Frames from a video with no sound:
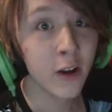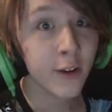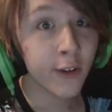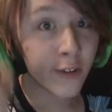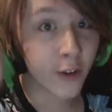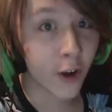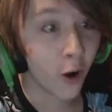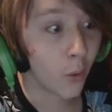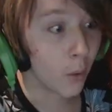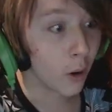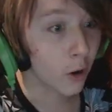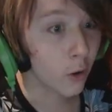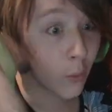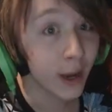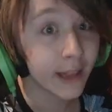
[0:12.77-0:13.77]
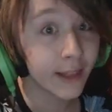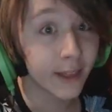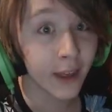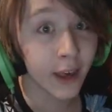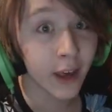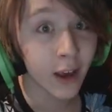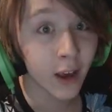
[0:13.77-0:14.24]
So, quick
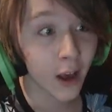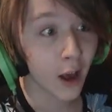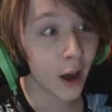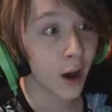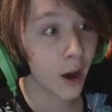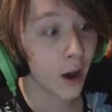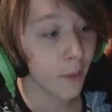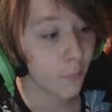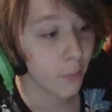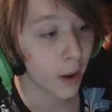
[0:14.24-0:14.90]
thing, uh,